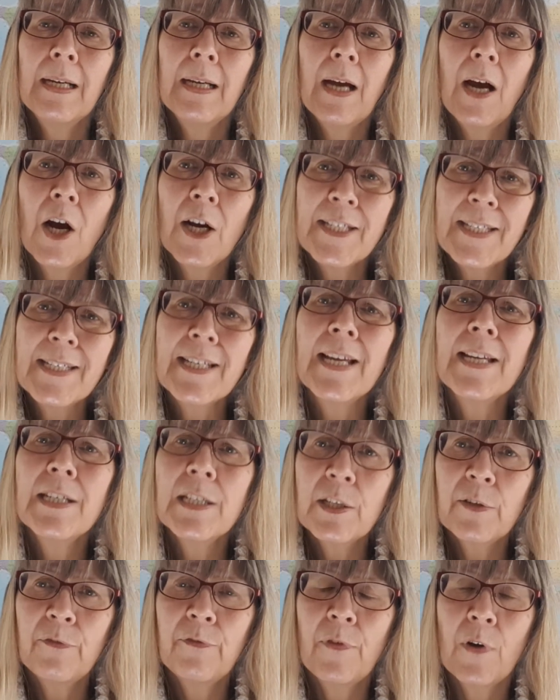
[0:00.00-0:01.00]

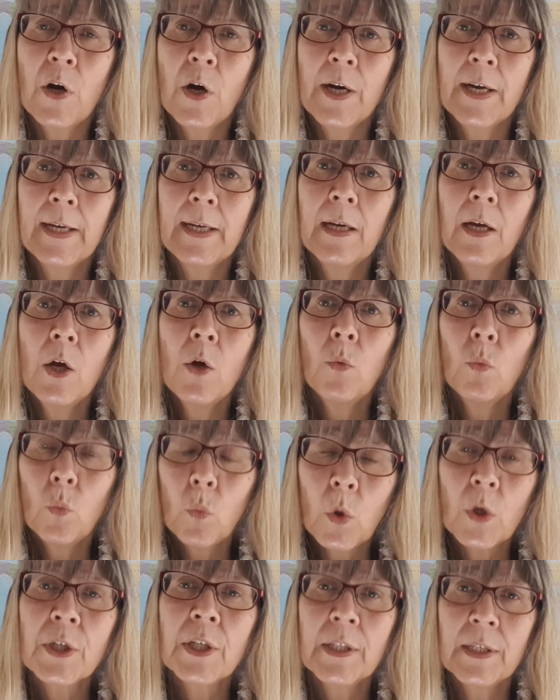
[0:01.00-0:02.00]
identify
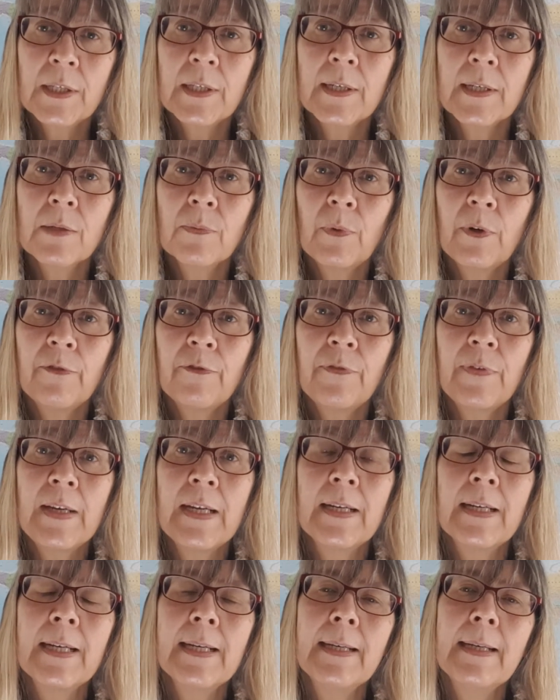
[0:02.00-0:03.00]
what it is we're
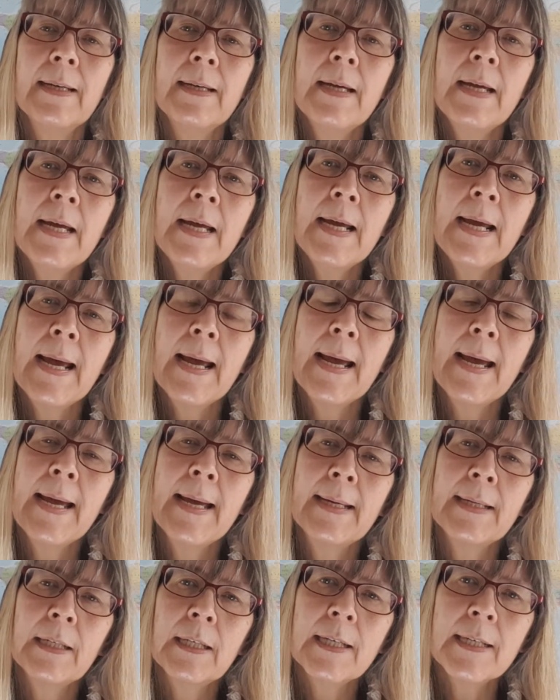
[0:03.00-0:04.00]
feeling
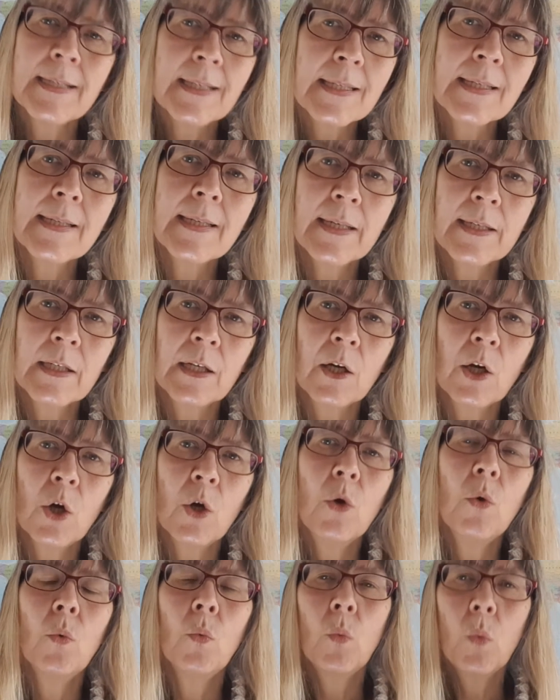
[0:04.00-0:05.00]
and consider
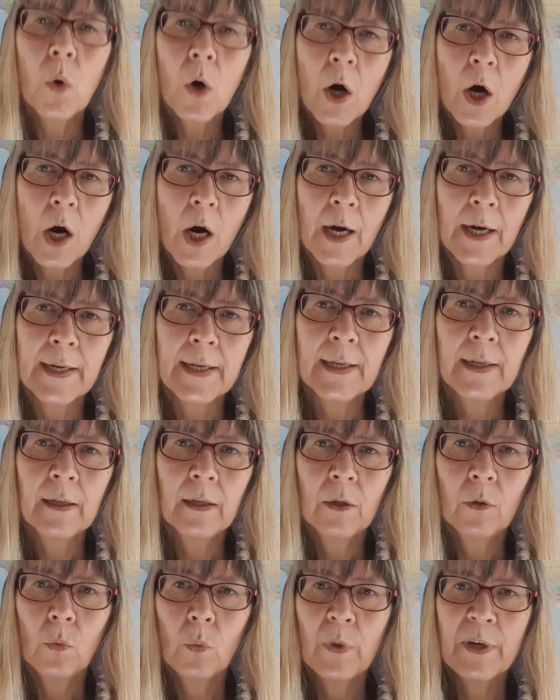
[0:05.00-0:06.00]
why
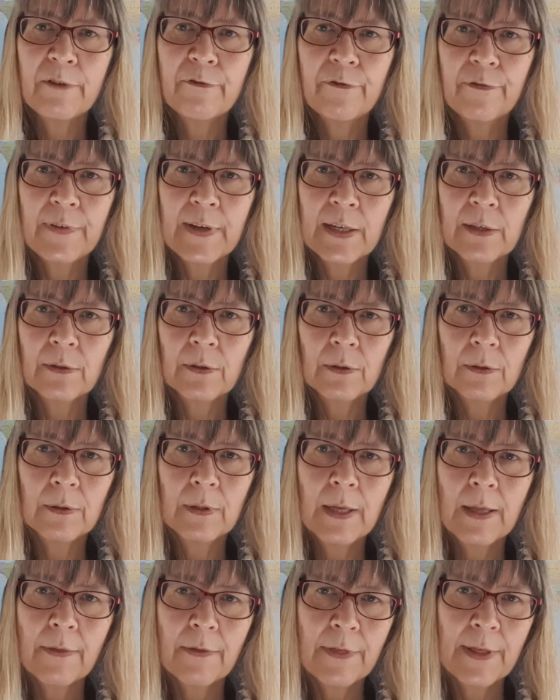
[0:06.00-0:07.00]
we feel
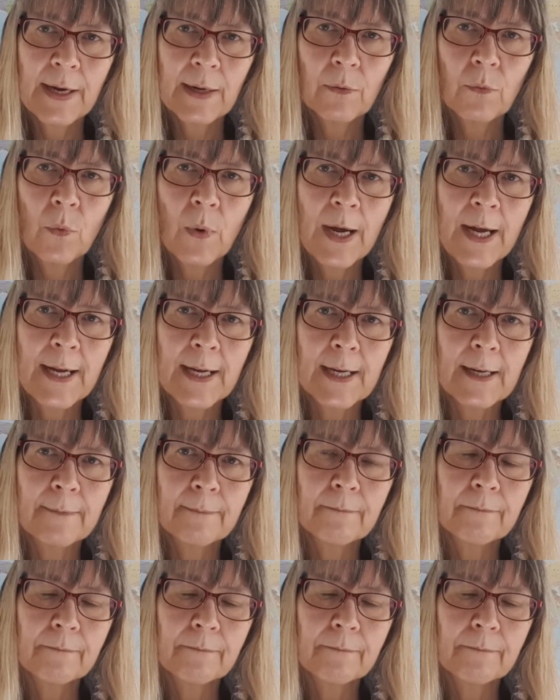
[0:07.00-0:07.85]
that way.